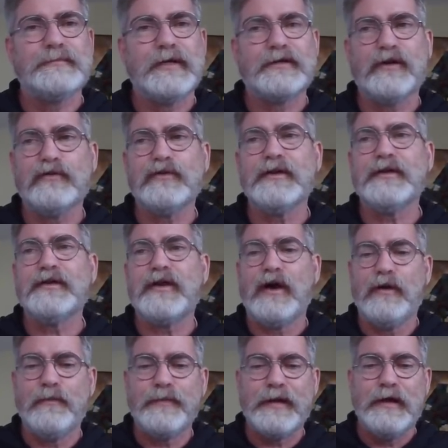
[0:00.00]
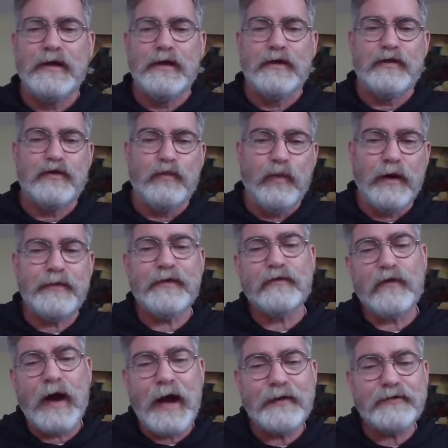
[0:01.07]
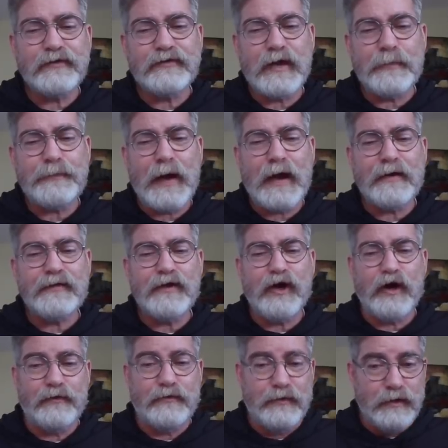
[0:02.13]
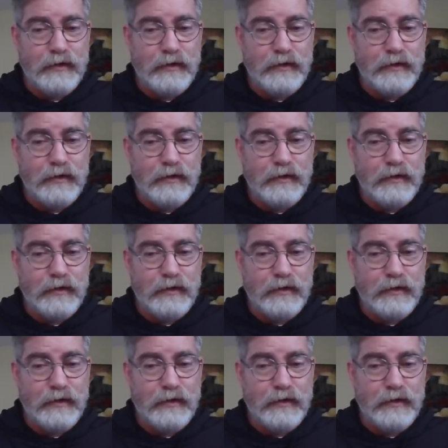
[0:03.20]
I don't really know. The one that rises up out of the earth.